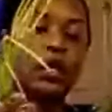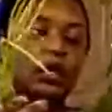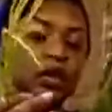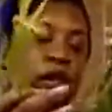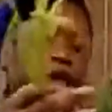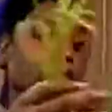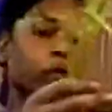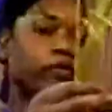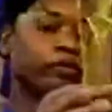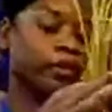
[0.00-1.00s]
You
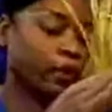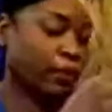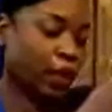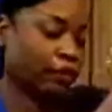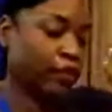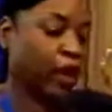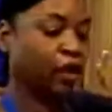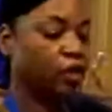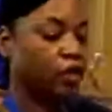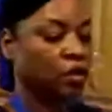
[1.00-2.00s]
can order from them
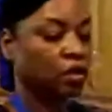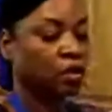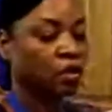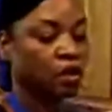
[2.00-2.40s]
direct.